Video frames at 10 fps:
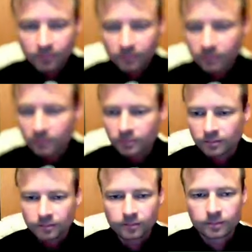
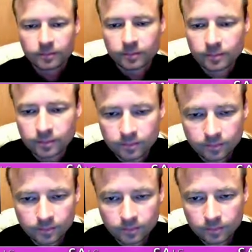
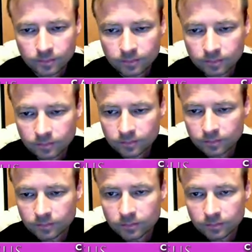
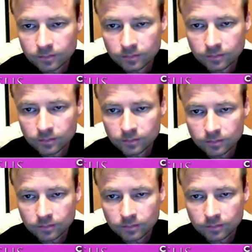No one is speaking in this clip.